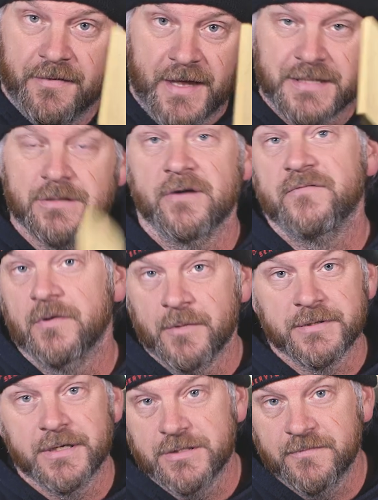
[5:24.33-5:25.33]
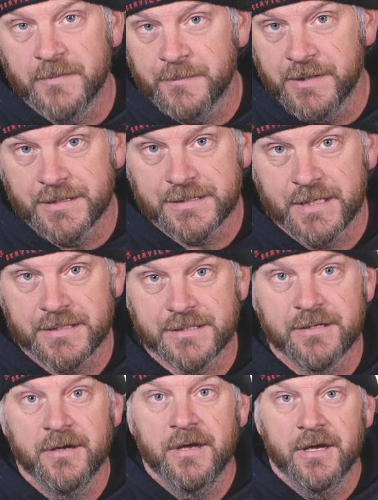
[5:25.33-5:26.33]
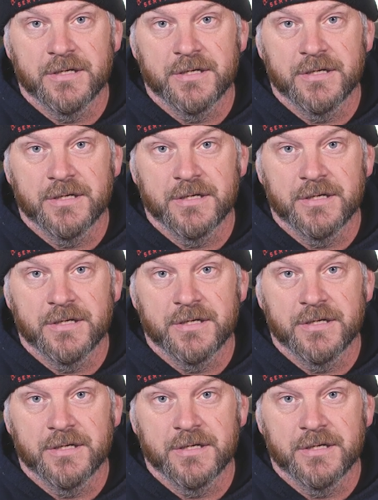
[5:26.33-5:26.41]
That's how I feel about that 250SS.